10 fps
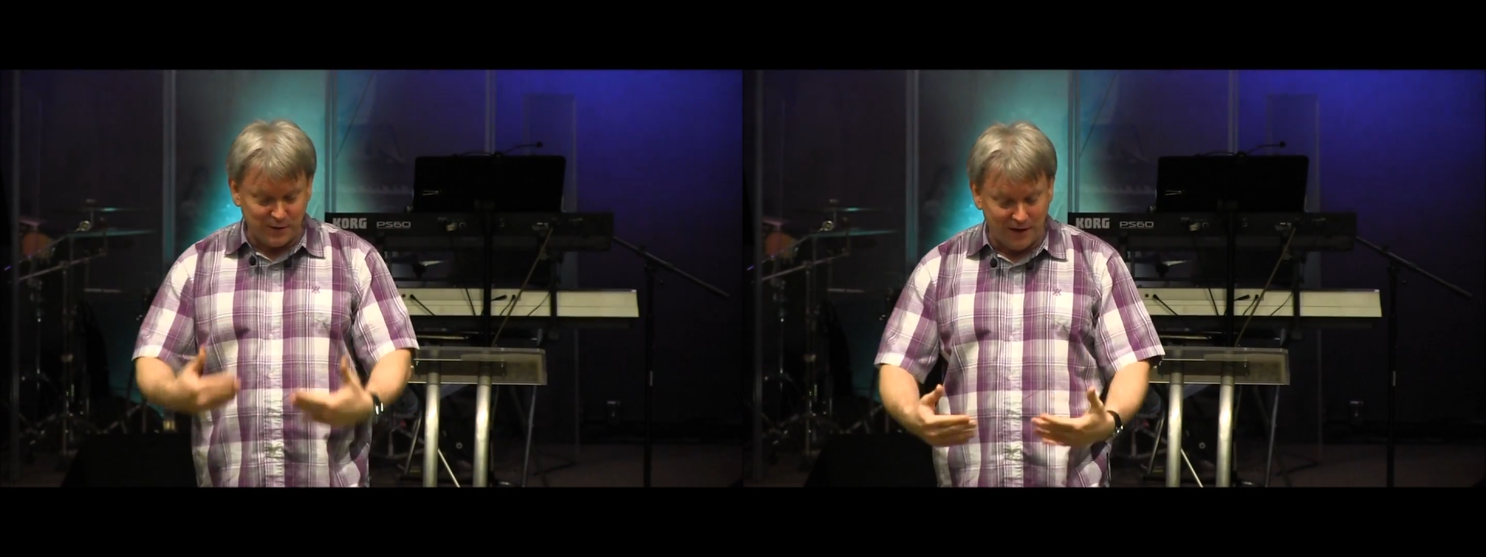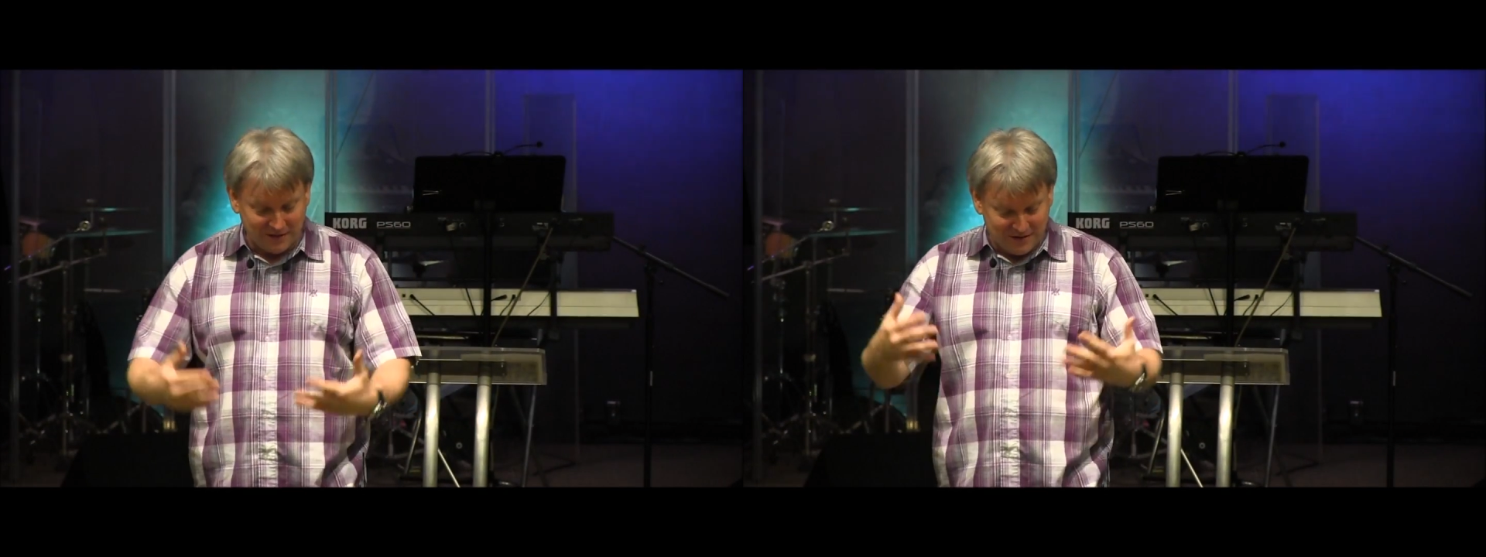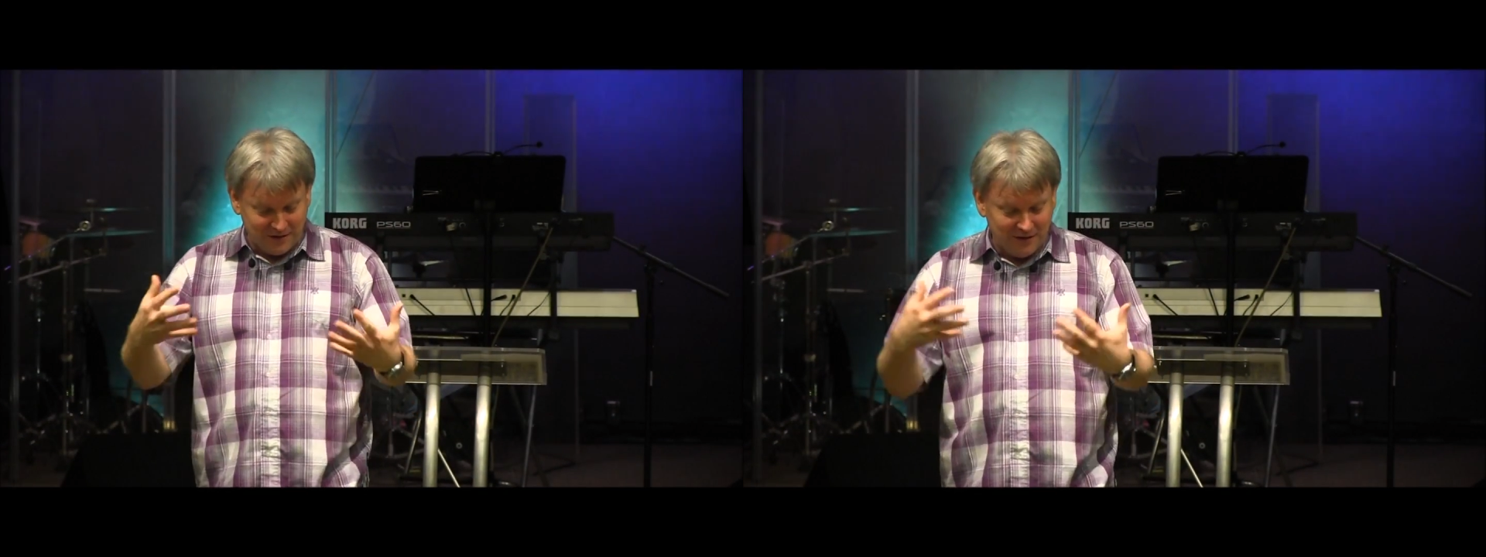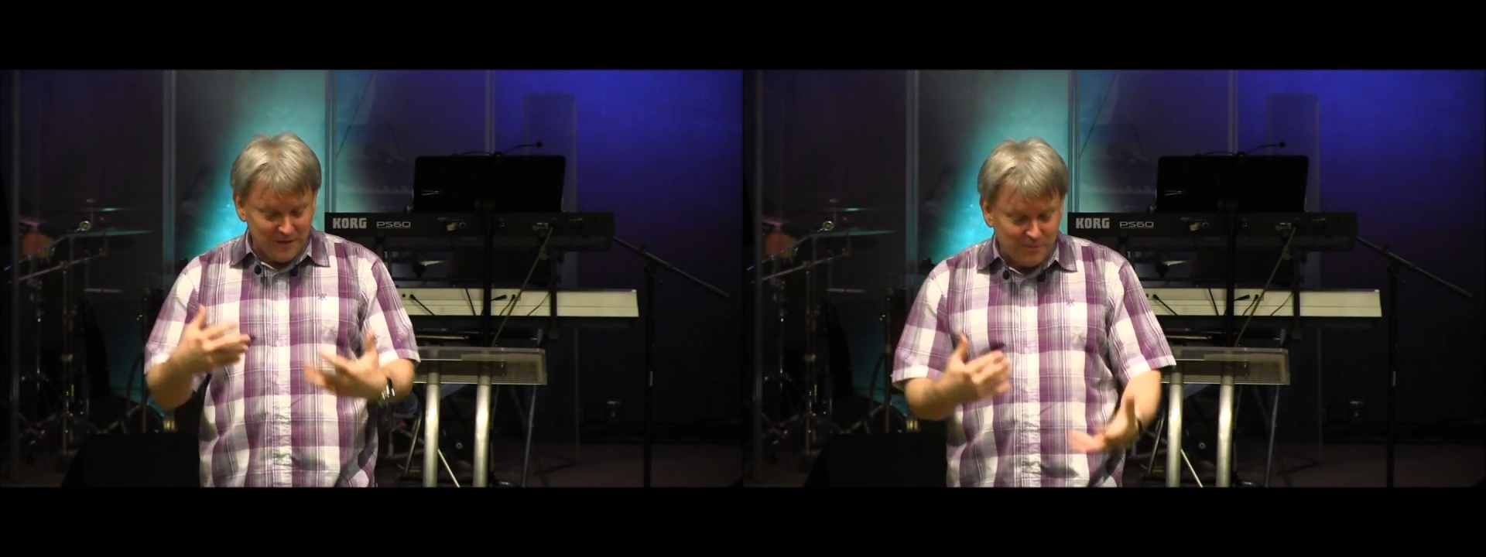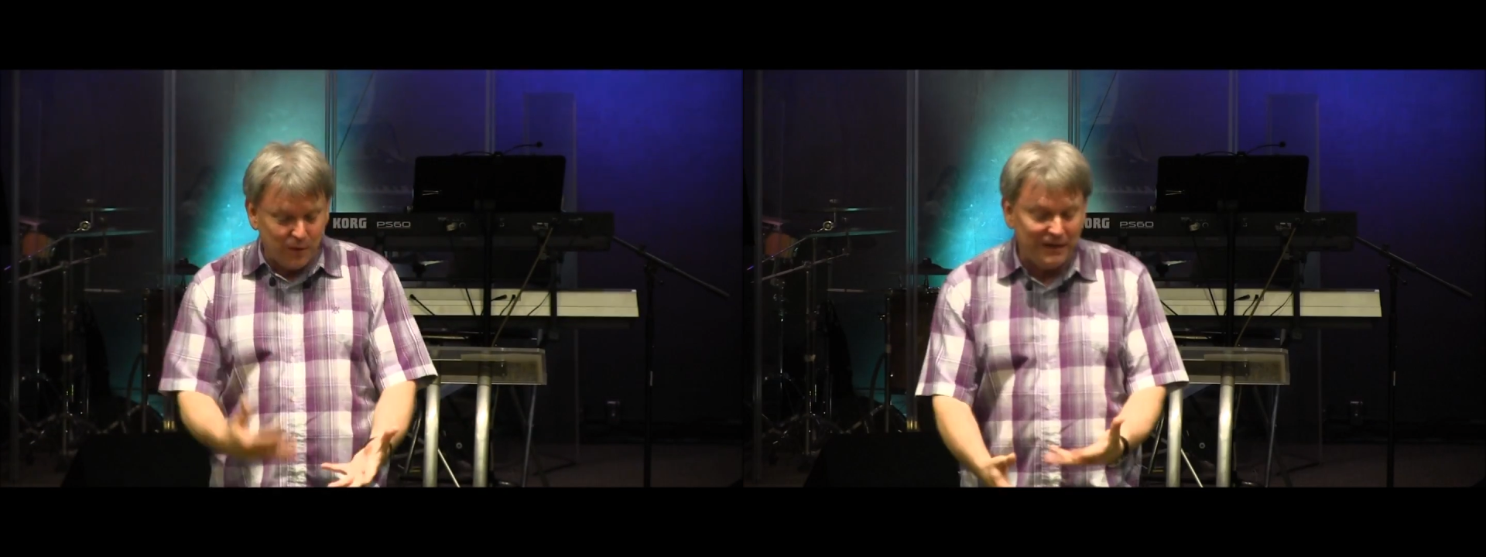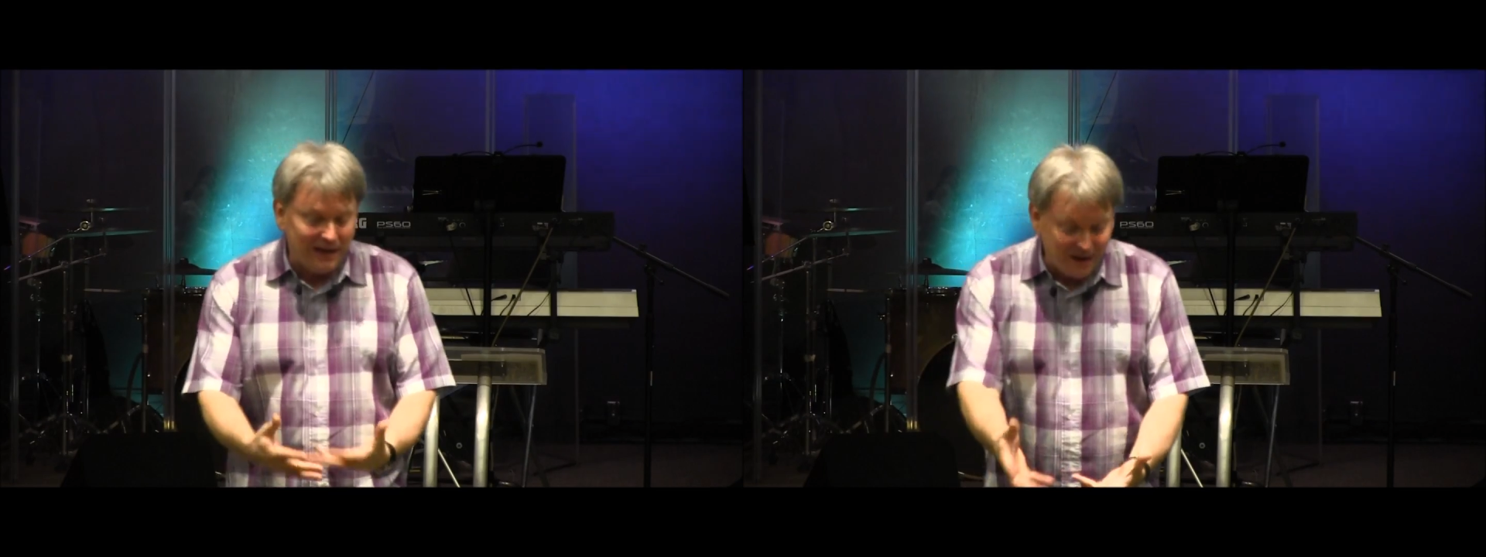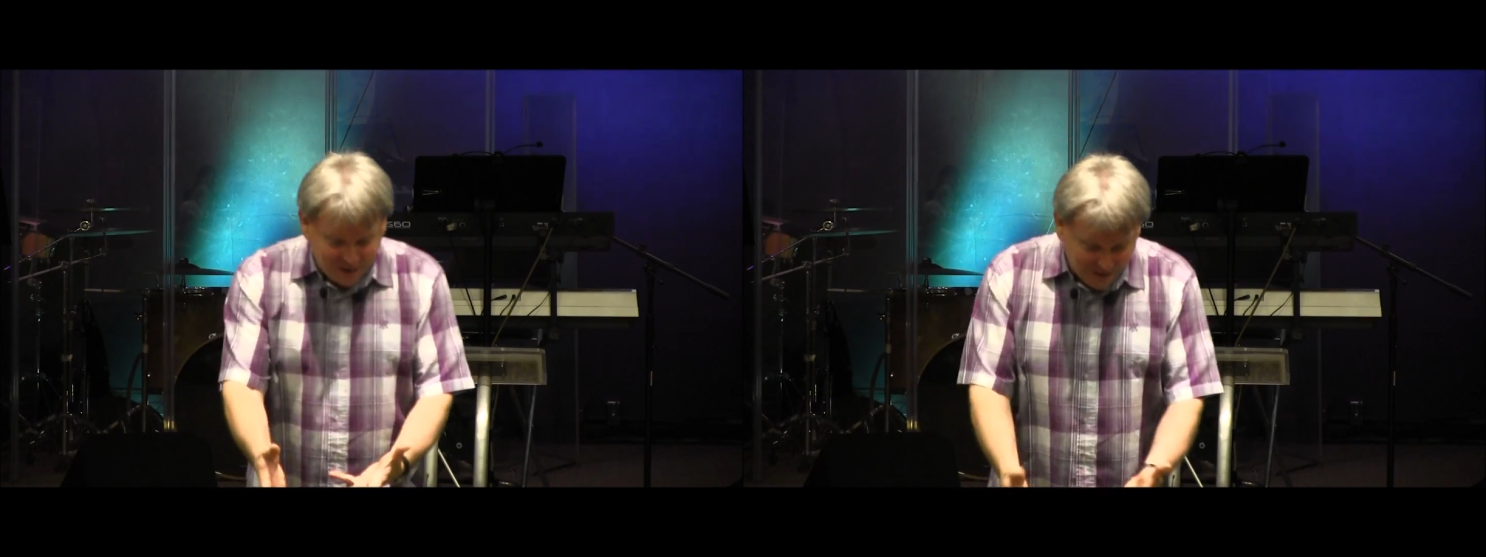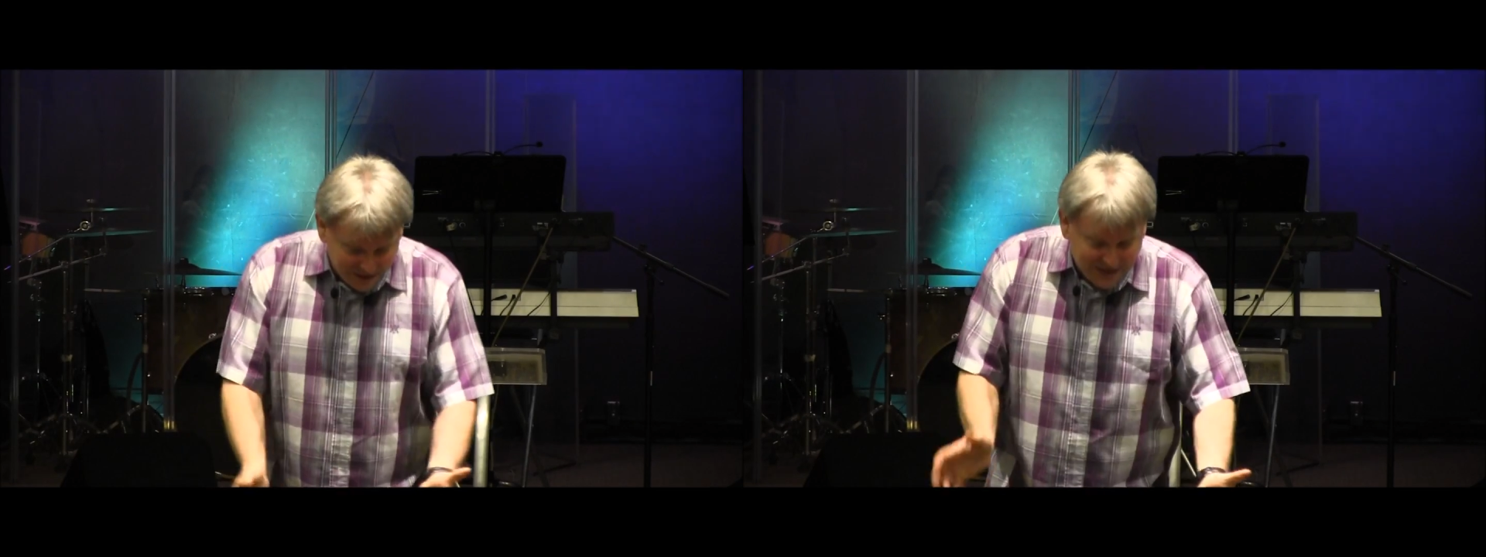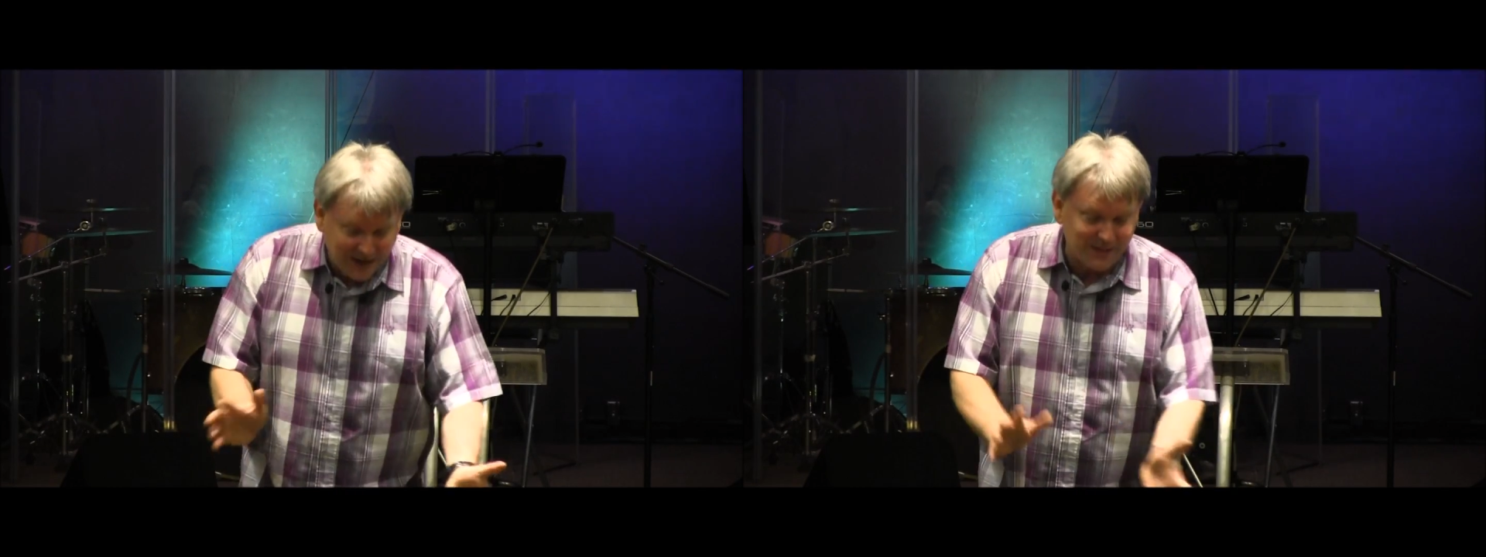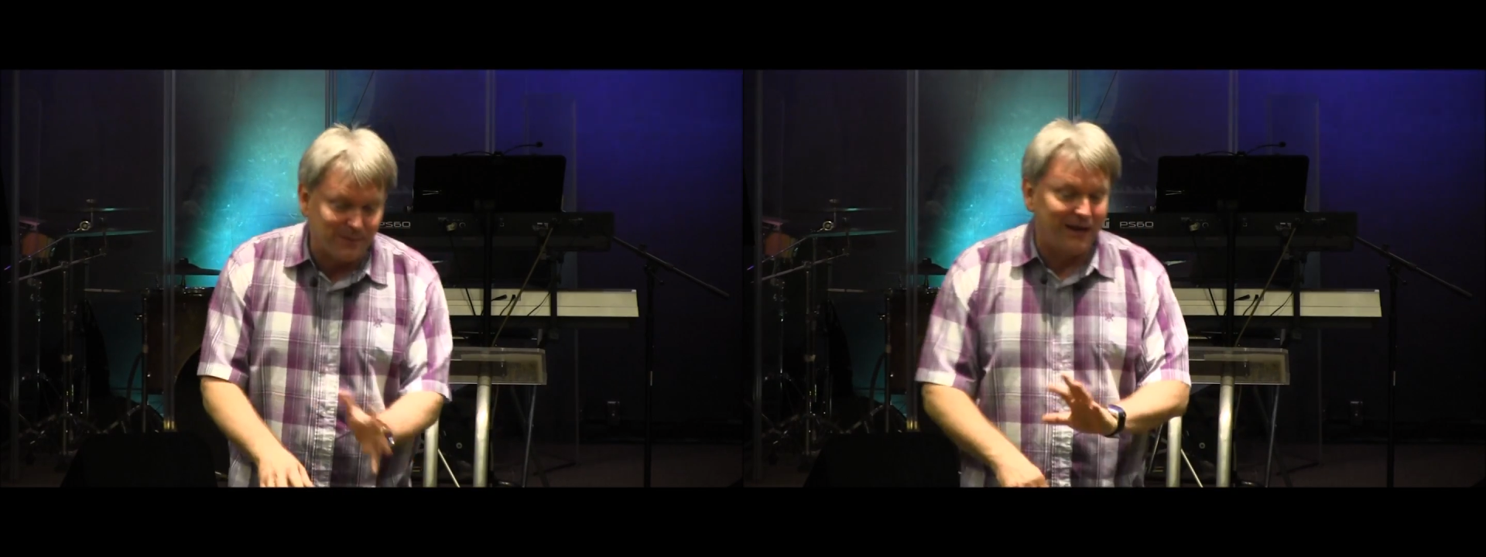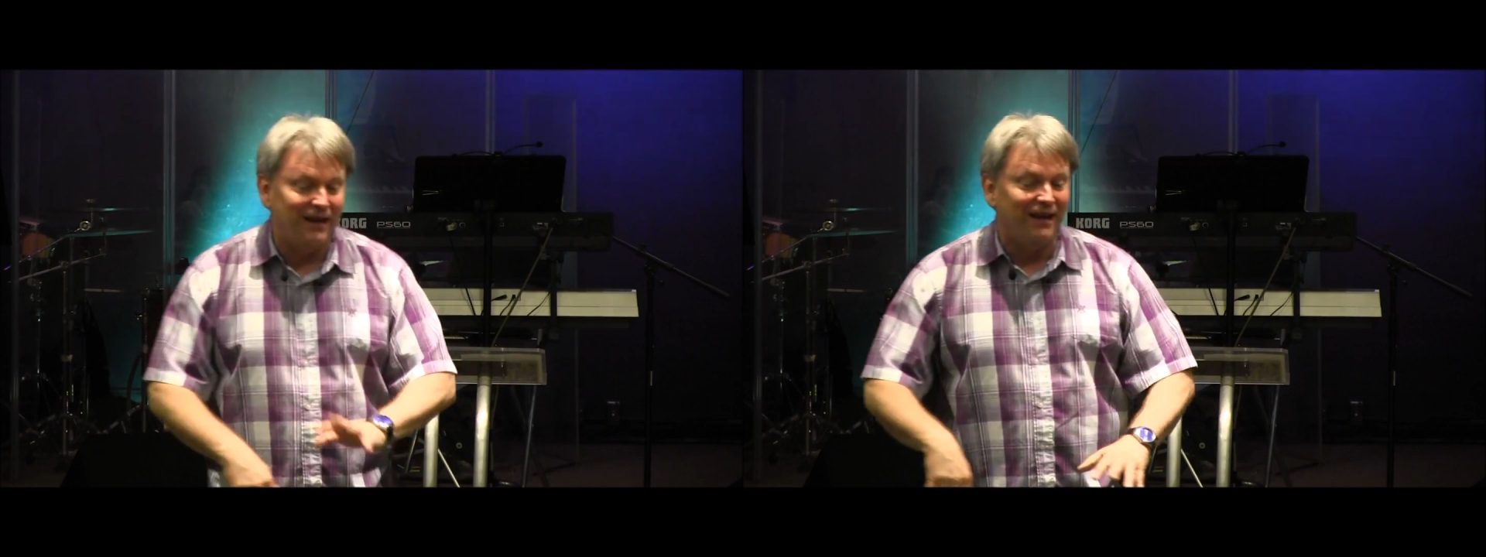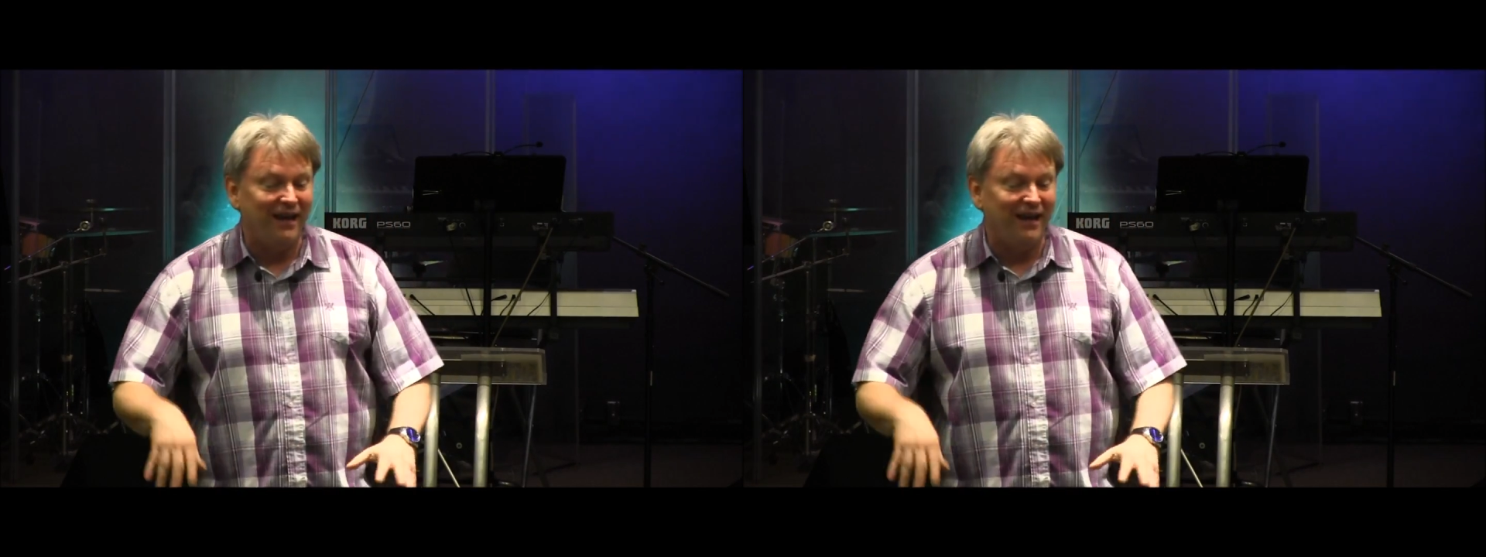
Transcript: going to put me down and criticize me,